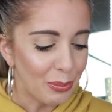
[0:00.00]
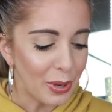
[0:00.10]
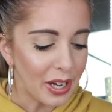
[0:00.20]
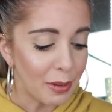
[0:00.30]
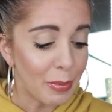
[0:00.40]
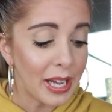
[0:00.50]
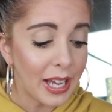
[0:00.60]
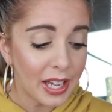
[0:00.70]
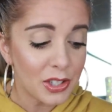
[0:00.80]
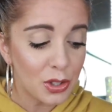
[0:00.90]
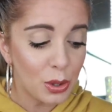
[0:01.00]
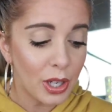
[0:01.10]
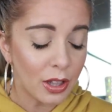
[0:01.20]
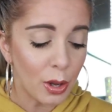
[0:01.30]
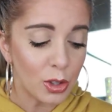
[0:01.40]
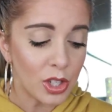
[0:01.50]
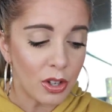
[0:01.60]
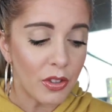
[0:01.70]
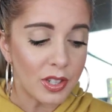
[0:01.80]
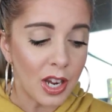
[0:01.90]
but my hands do get
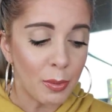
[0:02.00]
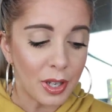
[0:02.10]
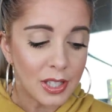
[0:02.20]
lotioned all the time